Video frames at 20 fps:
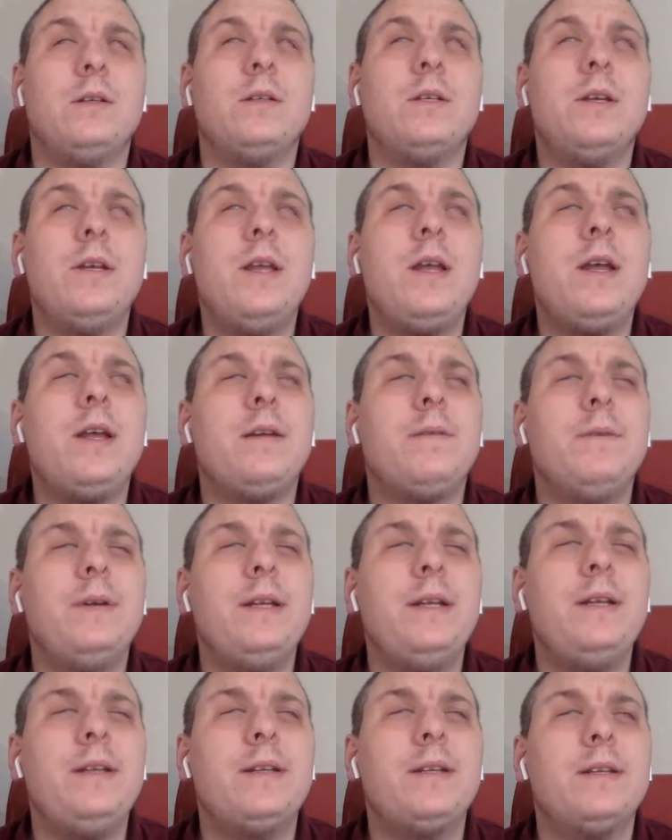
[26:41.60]
So yeah, we
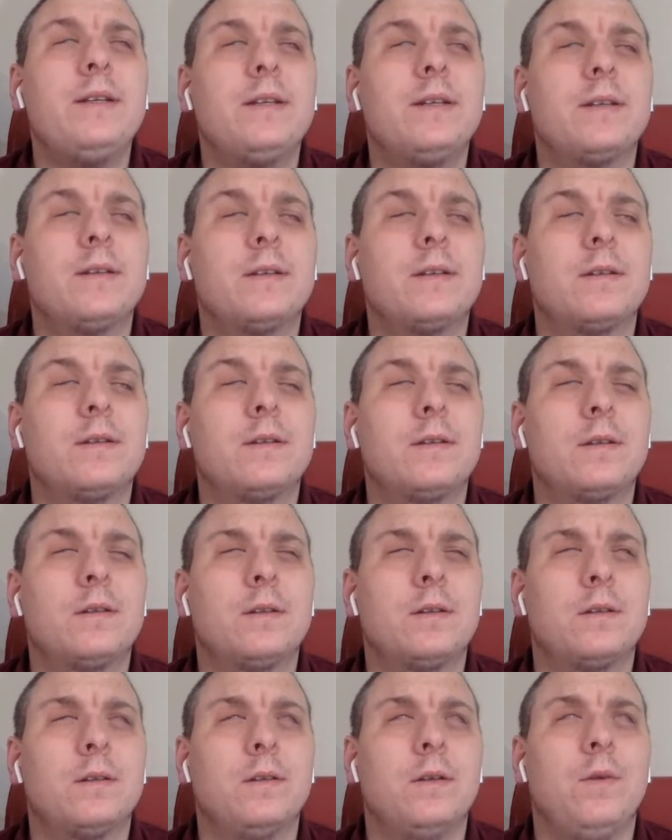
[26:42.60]
need to
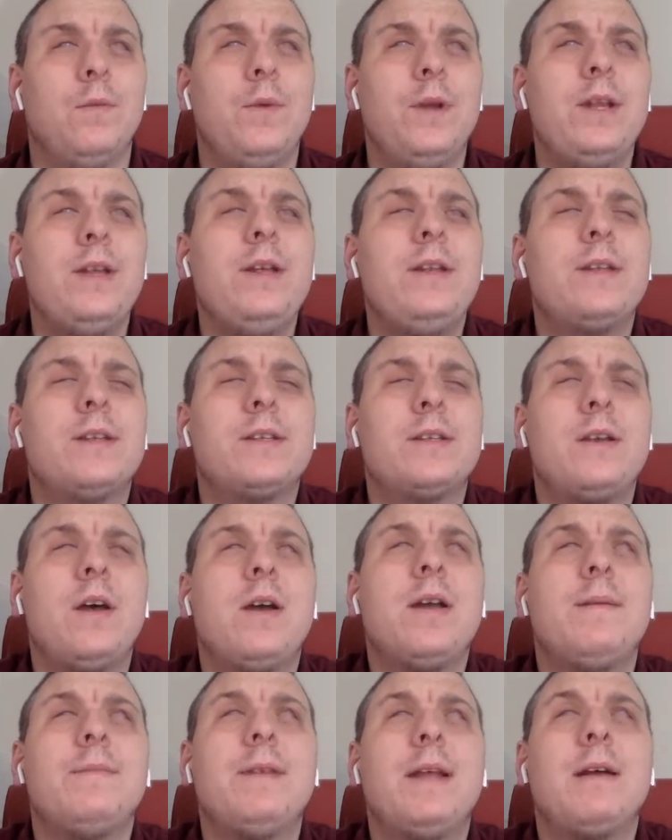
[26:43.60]

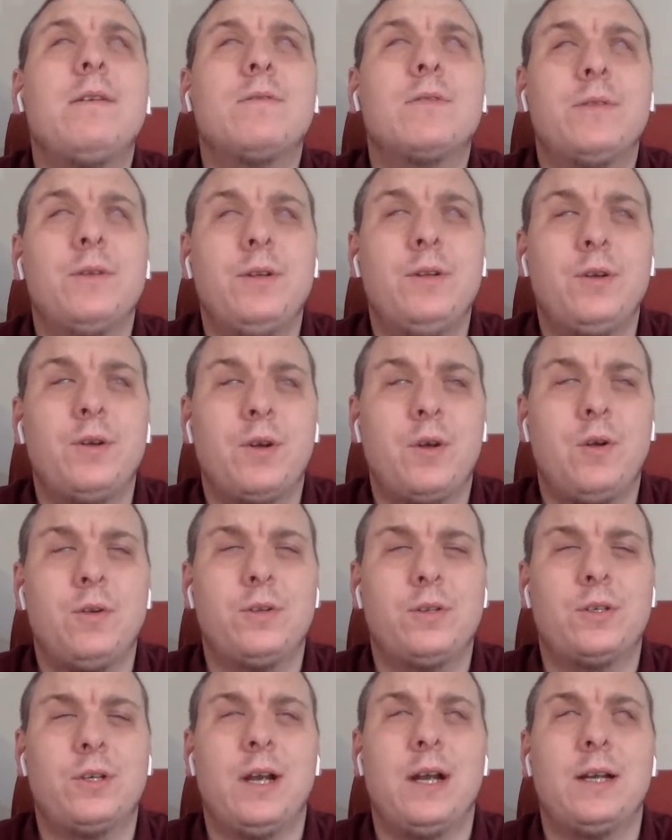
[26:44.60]
tie him down to a new
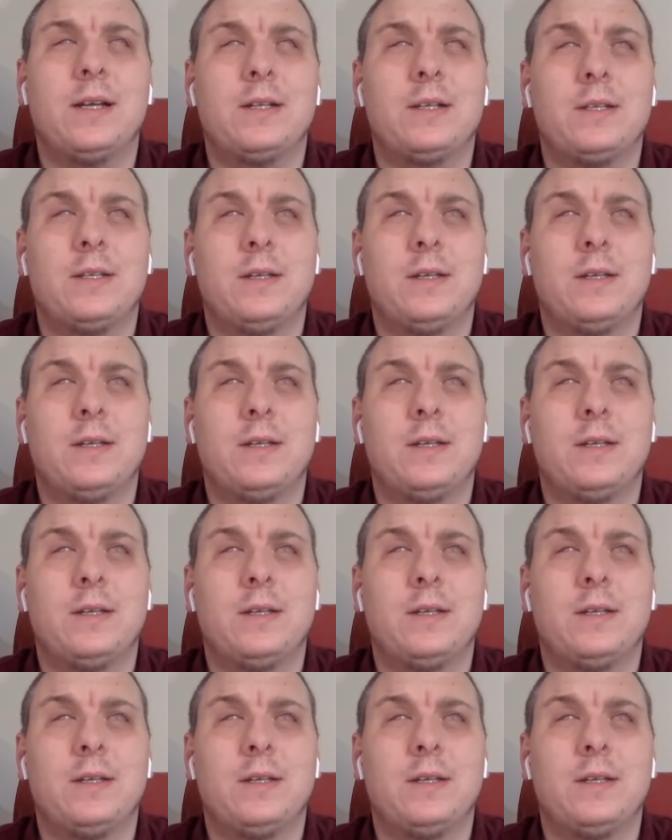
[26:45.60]
contract,